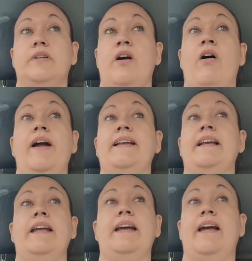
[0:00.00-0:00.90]

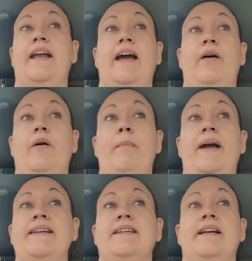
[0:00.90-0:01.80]
kindly and how
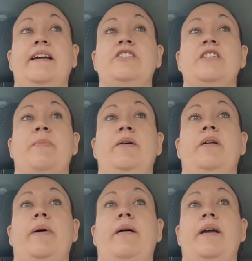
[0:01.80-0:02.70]
amazingly she
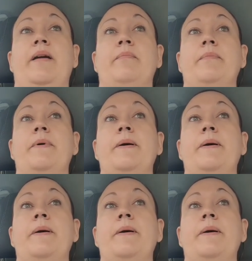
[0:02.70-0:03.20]
spoke about him.